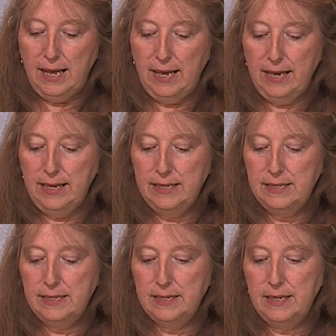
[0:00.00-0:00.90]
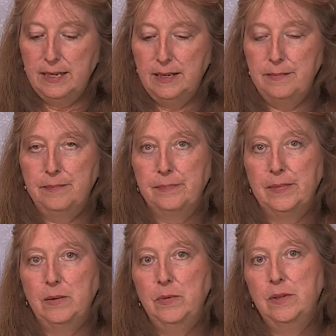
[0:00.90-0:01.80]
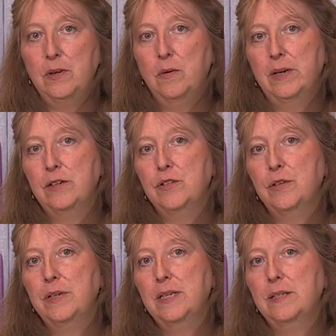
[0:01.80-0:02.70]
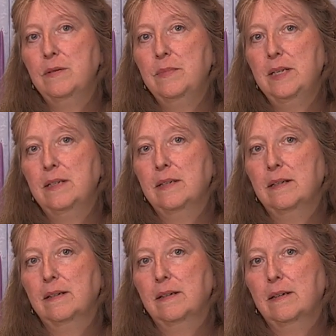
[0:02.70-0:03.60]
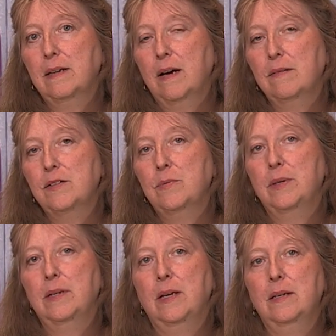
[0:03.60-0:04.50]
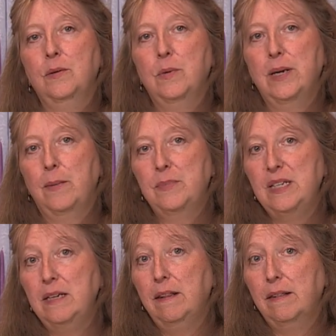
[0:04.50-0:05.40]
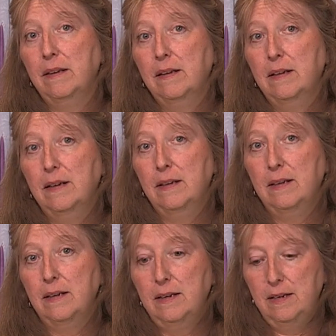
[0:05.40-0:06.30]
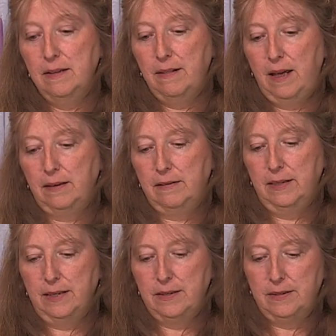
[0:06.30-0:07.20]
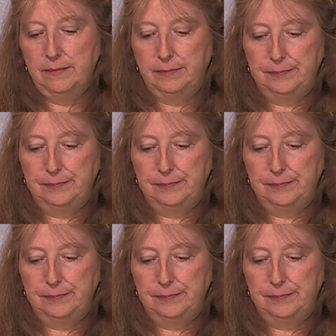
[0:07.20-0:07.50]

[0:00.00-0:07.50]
And we'll go on a journey to meet Cerridwen and Gwyn in that class.